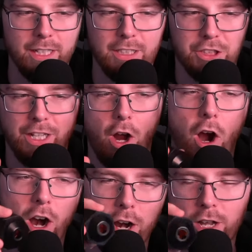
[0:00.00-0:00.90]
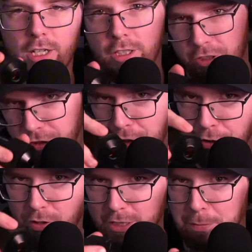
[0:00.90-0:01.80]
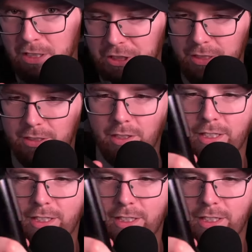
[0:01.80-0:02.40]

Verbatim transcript: It's like hard to tune as much as